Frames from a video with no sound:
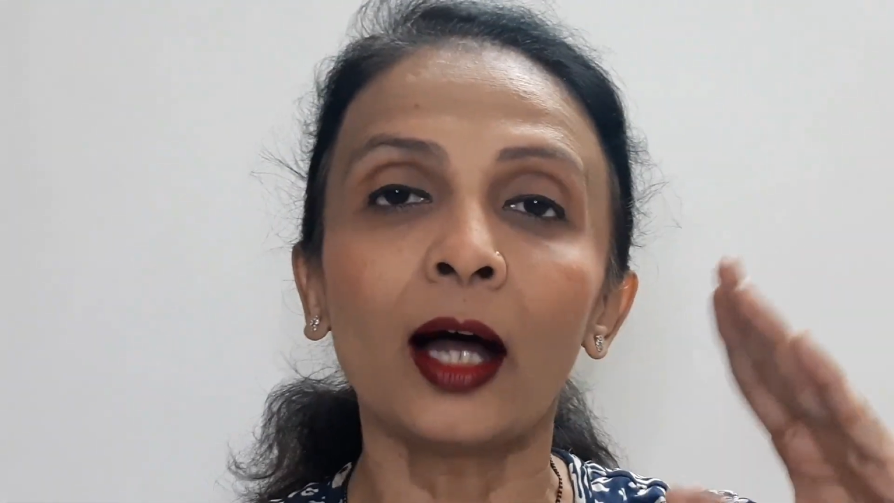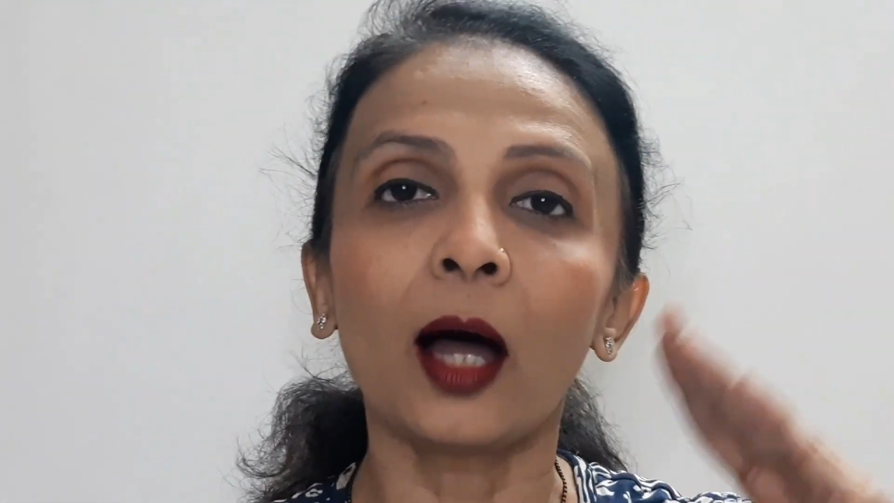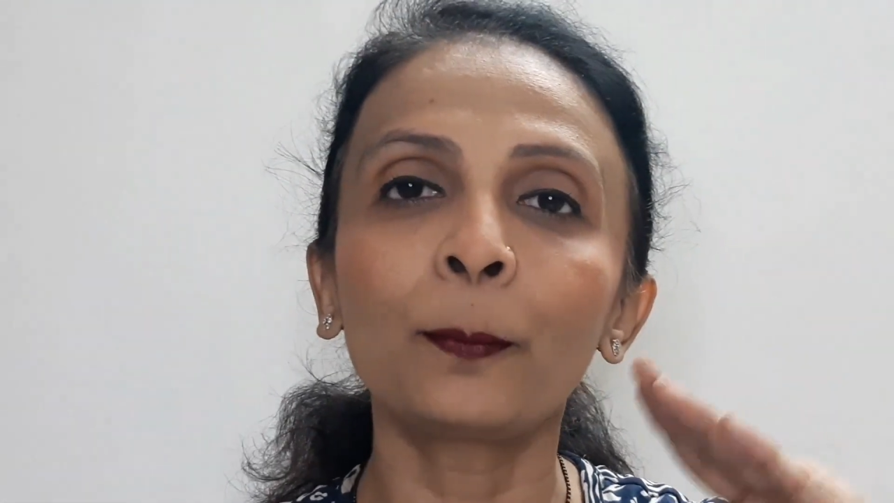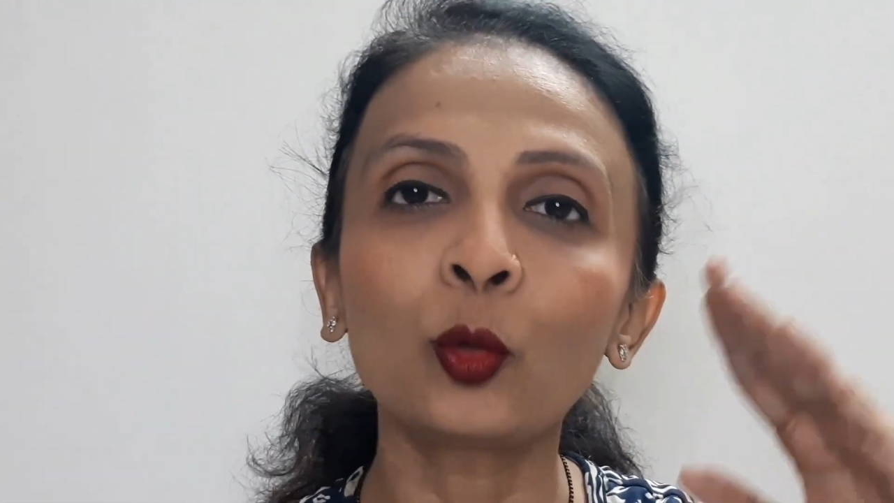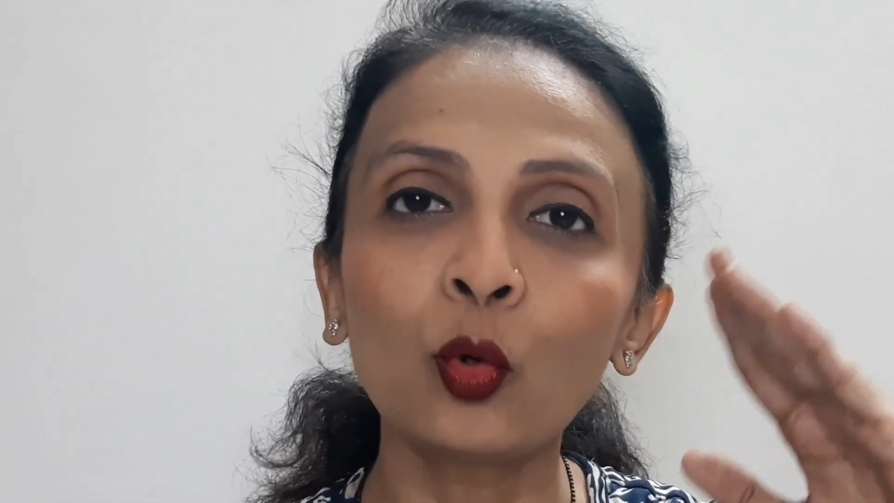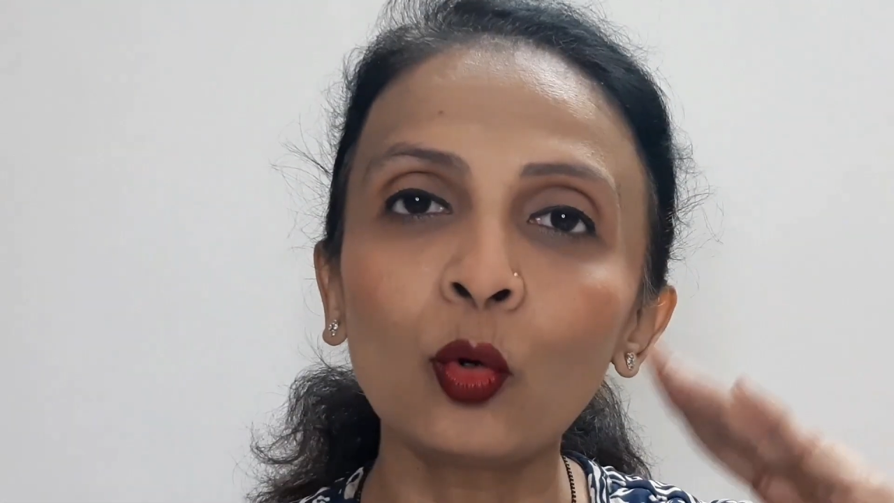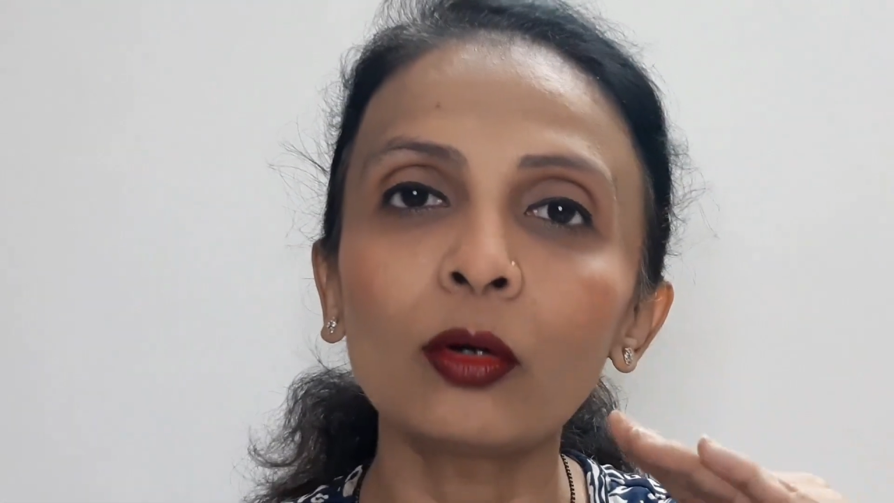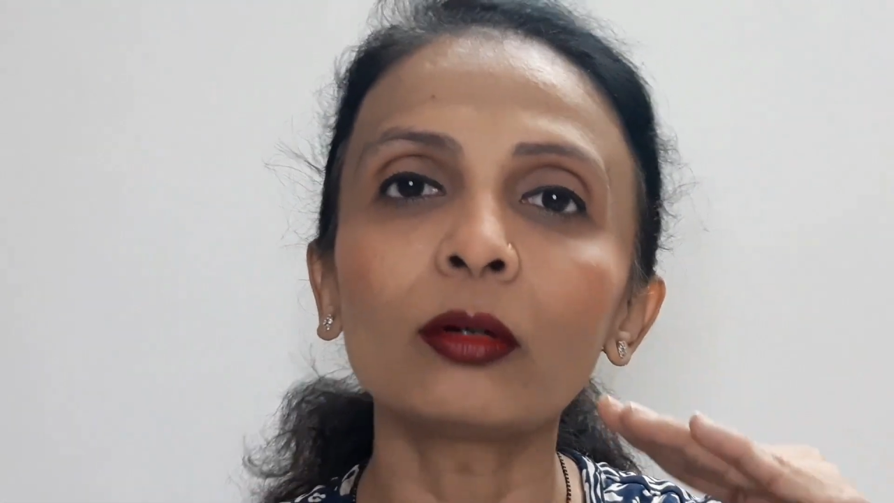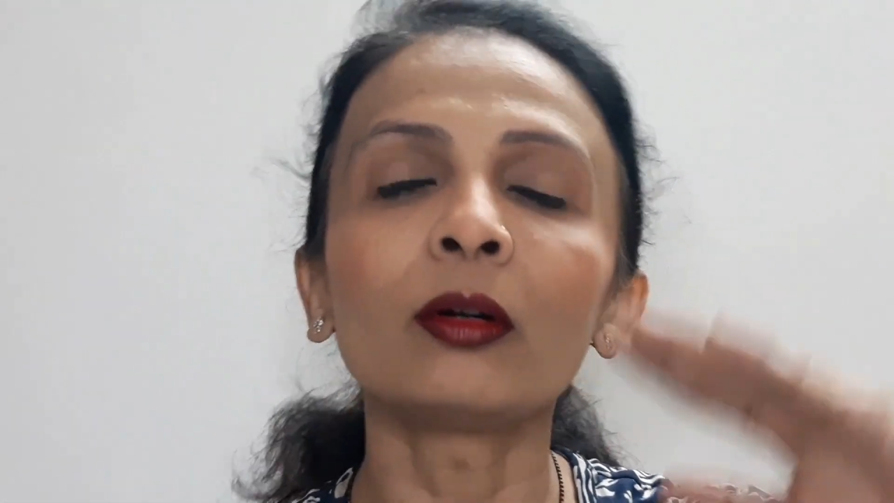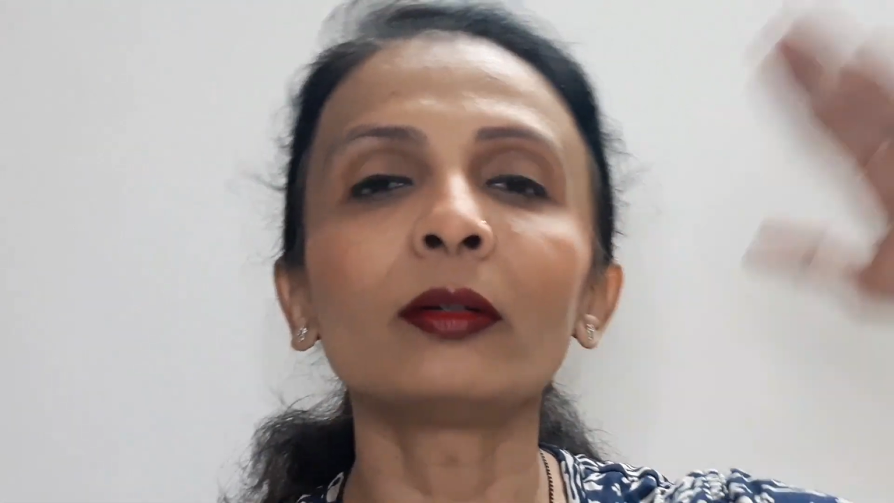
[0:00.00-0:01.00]
up to
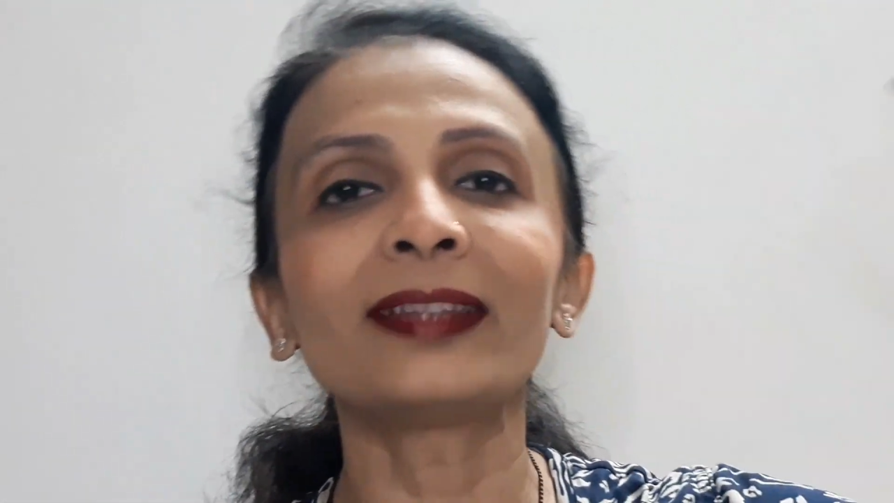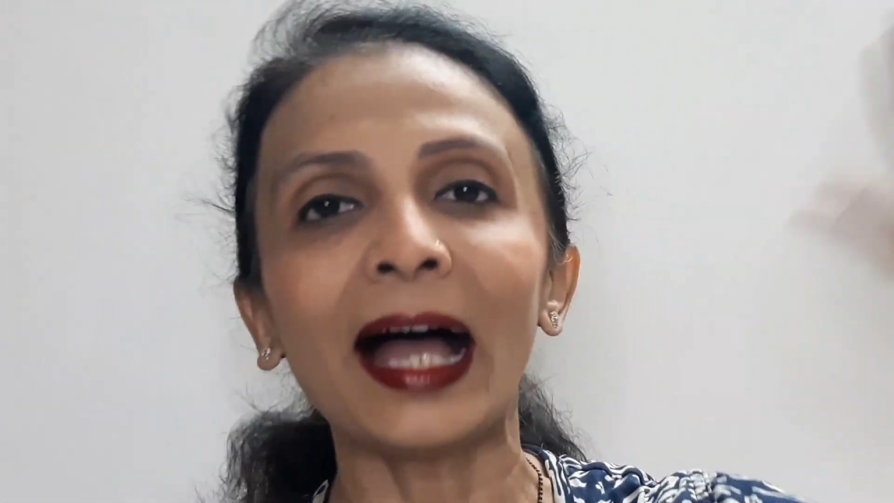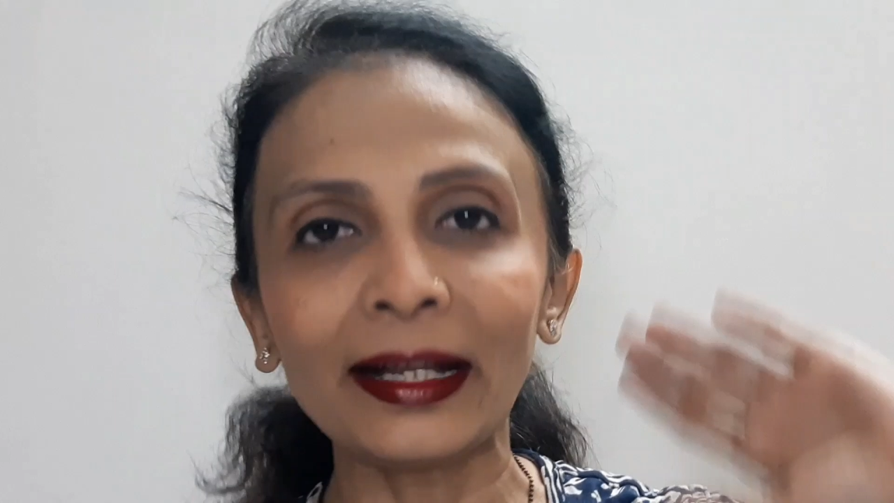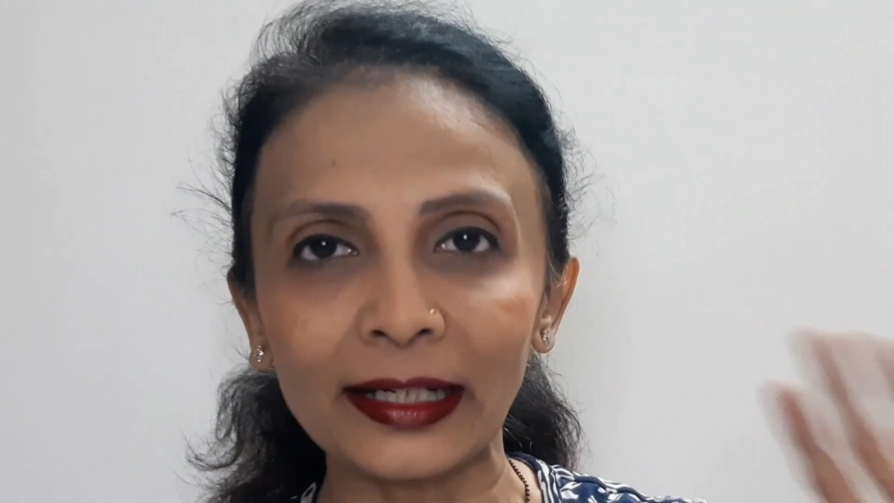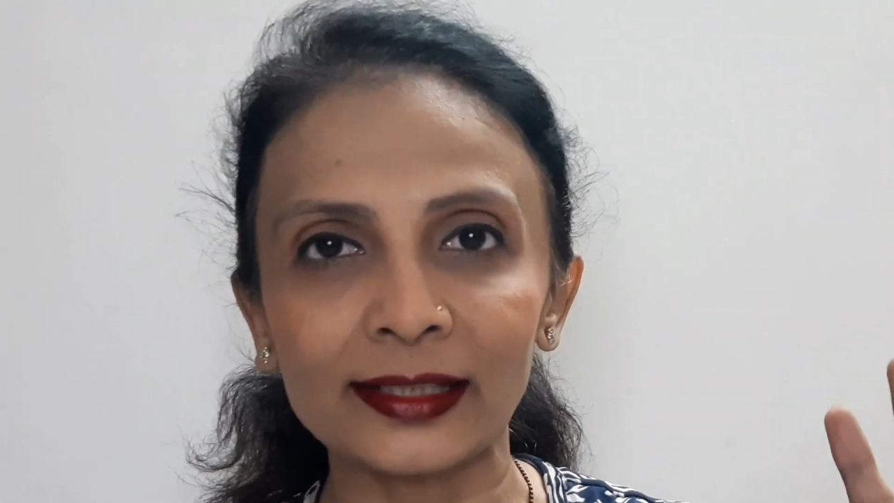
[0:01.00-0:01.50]
that